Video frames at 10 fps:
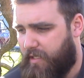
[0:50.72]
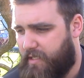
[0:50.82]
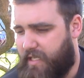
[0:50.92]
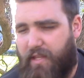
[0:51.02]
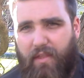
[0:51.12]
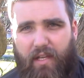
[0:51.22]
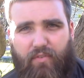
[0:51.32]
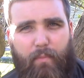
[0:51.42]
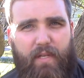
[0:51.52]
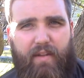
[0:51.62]
see things
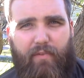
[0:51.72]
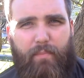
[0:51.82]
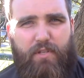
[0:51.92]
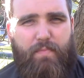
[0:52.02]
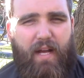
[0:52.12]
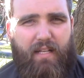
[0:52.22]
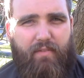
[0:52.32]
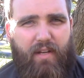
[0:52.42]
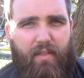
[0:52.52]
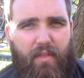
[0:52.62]
from a different perspective,
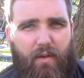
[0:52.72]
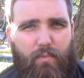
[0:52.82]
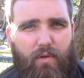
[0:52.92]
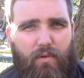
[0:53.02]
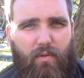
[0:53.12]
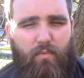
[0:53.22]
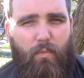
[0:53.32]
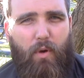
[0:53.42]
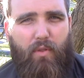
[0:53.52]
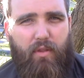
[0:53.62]
and I think we'll we'll
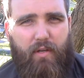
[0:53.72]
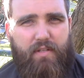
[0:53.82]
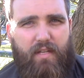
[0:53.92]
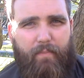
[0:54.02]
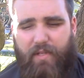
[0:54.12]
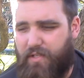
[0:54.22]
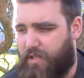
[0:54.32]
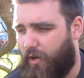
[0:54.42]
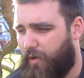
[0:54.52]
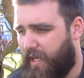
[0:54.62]
both learn something.
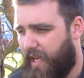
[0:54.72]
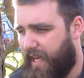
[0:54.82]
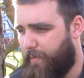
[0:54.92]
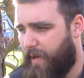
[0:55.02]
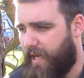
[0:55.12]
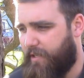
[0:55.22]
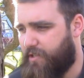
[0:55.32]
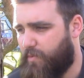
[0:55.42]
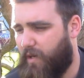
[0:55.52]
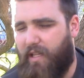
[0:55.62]
So anyway, I
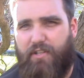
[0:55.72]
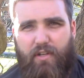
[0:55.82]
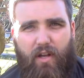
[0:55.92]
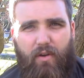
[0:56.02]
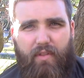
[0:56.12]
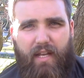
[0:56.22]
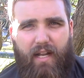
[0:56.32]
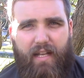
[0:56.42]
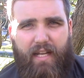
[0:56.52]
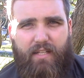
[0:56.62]
just want to let you know that
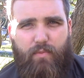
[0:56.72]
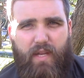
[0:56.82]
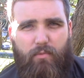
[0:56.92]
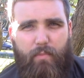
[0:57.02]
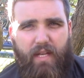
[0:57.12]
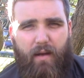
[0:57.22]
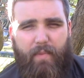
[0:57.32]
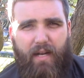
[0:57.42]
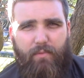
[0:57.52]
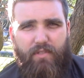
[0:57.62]
uh, next week we'll be
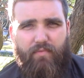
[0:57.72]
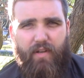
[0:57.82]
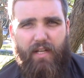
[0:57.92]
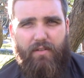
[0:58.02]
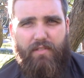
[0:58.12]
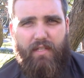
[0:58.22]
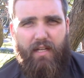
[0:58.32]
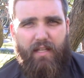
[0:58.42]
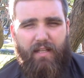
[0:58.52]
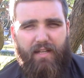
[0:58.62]
coming out with some videos.
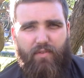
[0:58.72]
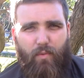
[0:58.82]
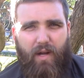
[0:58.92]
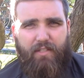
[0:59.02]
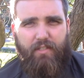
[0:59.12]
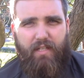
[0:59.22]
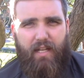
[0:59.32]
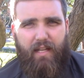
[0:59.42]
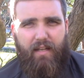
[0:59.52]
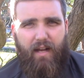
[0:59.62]
Thanks for watching,
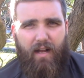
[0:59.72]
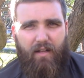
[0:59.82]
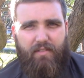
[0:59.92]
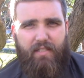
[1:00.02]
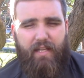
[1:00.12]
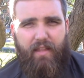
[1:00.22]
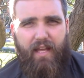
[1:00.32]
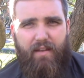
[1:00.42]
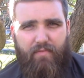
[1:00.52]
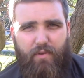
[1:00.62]
and uh, I'll see you
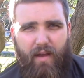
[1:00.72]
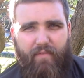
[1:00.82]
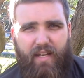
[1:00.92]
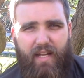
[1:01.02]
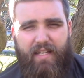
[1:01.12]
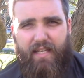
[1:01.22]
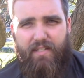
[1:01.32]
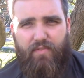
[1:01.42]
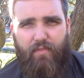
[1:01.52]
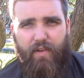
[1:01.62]
then. If you have any
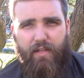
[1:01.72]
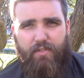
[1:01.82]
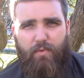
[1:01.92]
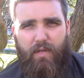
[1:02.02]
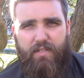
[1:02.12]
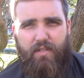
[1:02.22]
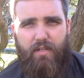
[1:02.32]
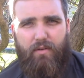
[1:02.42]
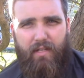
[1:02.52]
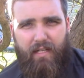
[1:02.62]
ideas for videos you want us to
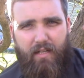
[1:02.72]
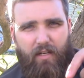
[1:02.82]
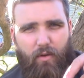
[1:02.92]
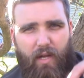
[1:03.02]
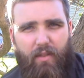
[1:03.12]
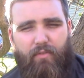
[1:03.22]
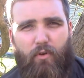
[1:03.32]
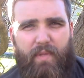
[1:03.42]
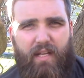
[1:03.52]
do, go ahead and throw them in the